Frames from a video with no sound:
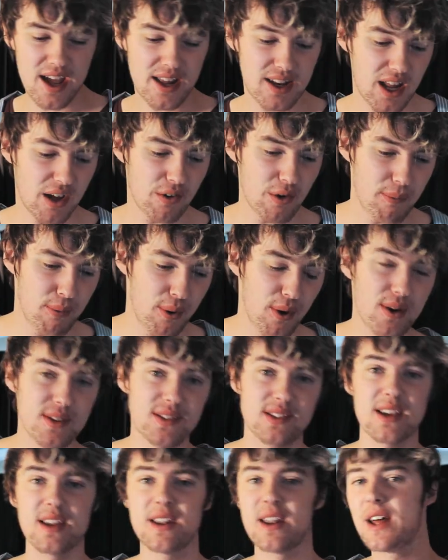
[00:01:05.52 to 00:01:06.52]
another
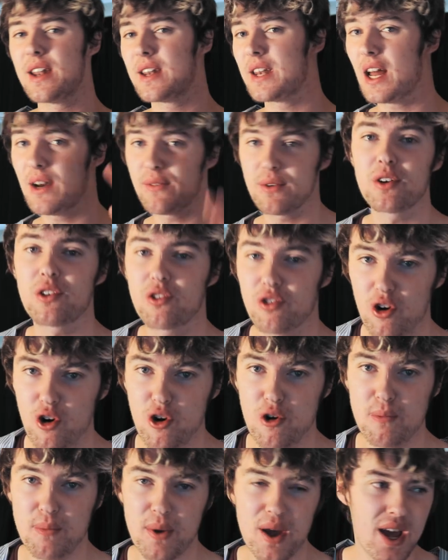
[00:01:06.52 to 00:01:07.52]
person, another
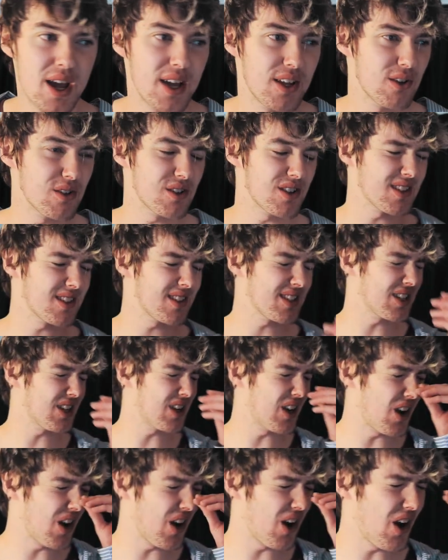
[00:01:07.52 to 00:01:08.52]
group. You're just,
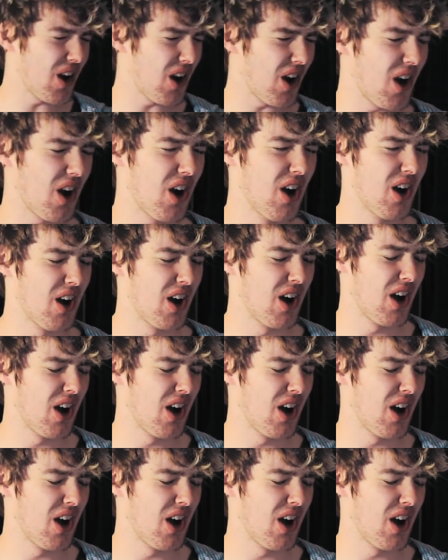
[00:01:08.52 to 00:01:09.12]
I